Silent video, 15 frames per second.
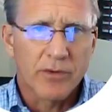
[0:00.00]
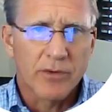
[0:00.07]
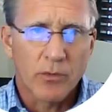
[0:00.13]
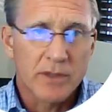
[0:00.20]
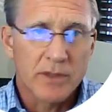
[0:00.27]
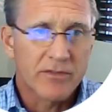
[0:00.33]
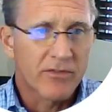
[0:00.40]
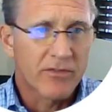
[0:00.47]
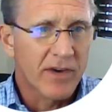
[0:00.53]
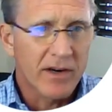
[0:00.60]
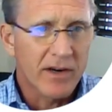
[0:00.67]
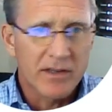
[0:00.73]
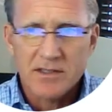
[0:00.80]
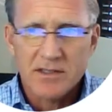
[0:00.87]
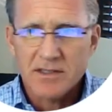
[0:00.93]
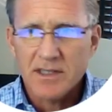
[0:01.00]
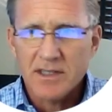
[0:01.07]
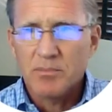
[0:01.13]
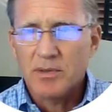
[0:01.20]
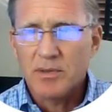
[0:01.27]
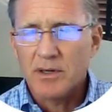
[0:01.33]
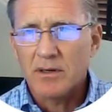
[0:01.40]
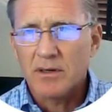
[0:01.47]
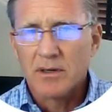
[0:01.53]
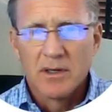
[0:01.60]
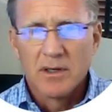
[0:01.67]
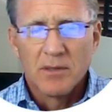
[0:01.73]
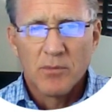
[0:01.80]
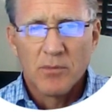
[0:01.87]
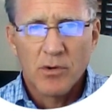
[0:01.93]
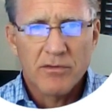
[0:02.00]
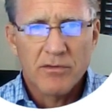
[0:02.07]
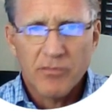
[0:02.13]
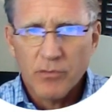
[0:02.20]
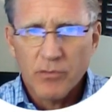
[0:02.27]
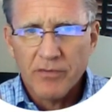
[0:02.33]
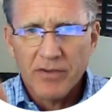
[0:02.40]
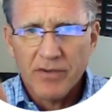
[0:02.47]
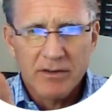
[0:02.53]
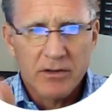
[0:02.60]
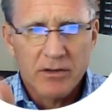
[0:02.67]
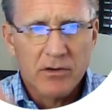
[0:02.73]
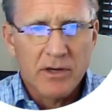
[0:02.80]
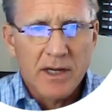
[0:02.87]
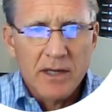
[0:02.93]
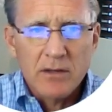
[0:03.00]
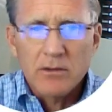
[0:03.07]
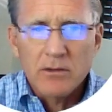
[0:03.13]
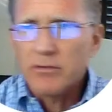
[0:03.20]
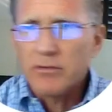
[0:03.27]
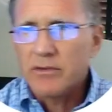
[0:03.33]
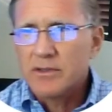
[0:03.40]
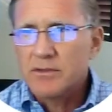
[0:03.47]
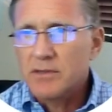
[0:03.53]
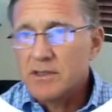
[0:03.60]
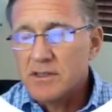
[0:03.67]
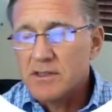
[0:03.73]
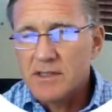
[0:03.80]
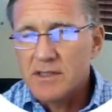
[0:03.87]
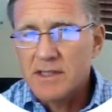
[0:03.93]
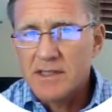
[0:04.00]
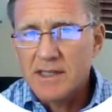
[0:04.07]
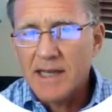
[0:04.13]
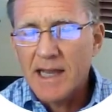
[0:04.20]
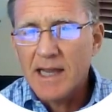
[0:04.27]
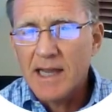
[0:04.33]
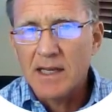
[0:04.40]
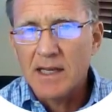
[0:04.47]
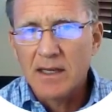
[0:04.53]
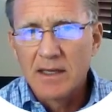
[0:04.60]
It went very steep here, more than 45-degree angle. It's really since 1980.